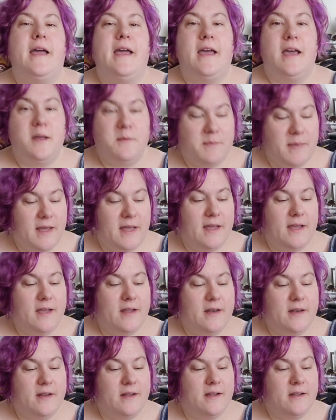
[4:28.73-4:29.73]
had
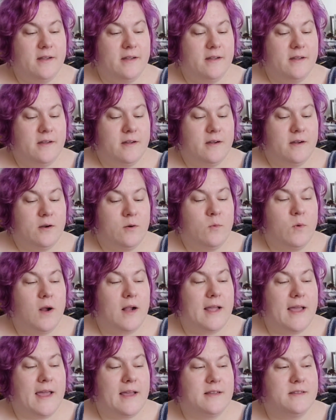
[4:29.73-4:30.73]
been
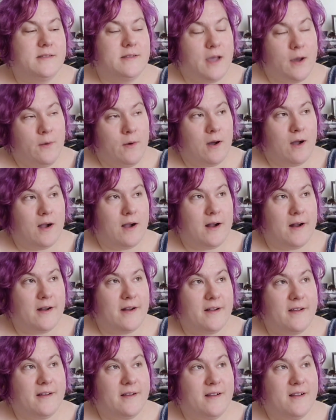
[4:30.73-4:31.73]
working so hard